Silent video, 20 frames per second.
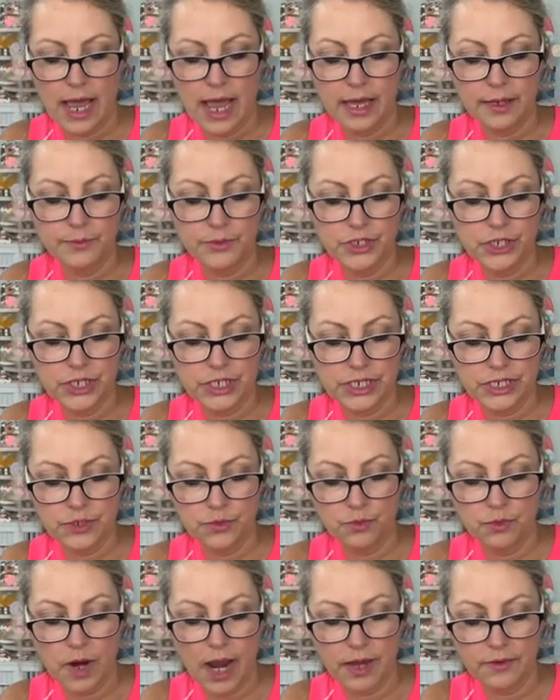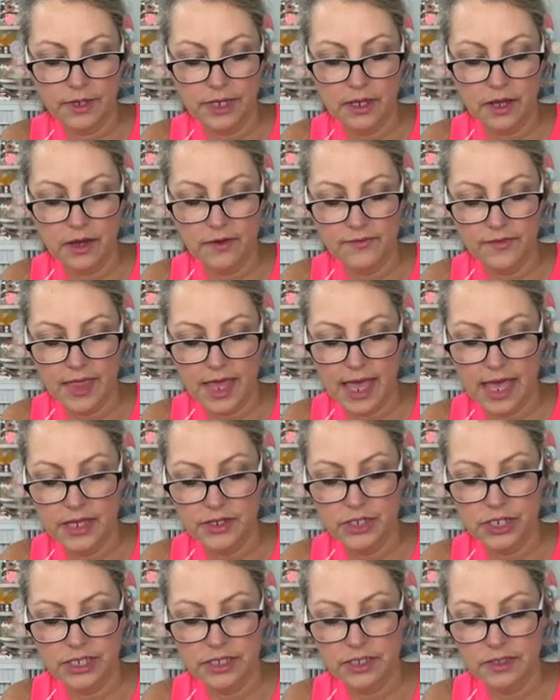When I'm just rounding off
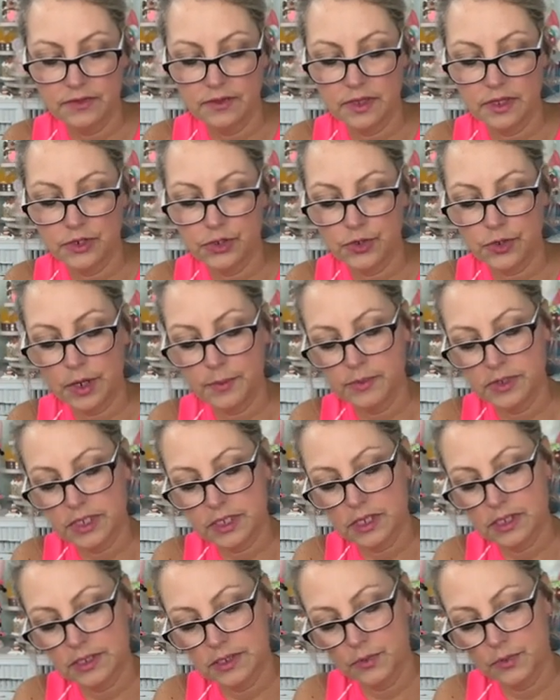the edges of the drips,